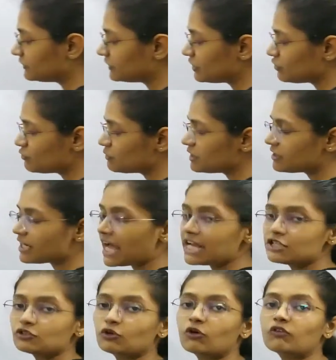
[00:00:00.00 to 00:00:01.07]
answer you will
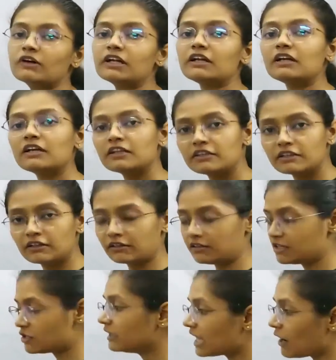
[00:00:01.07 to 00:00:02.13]
write over here.
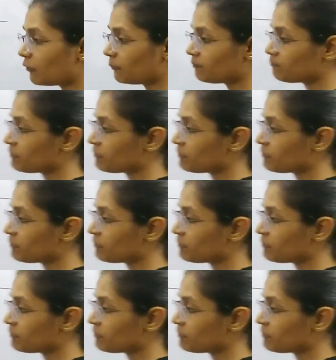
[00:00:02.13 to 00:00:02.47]
Now,